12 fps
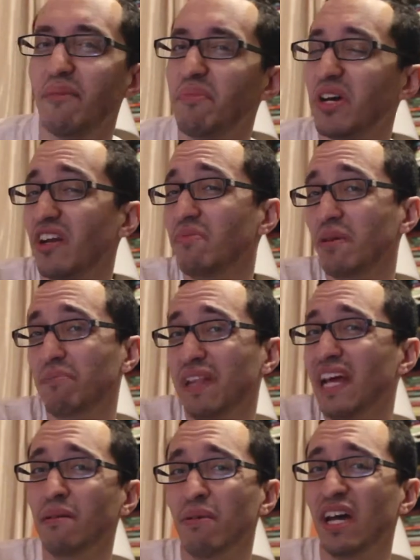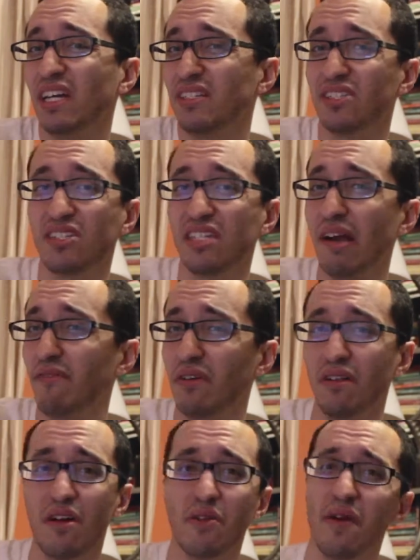but could have been played by
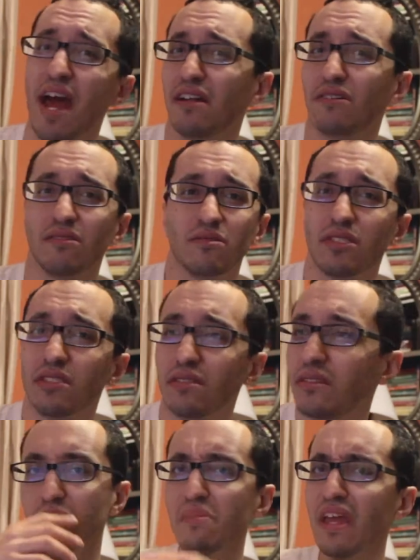several other actors.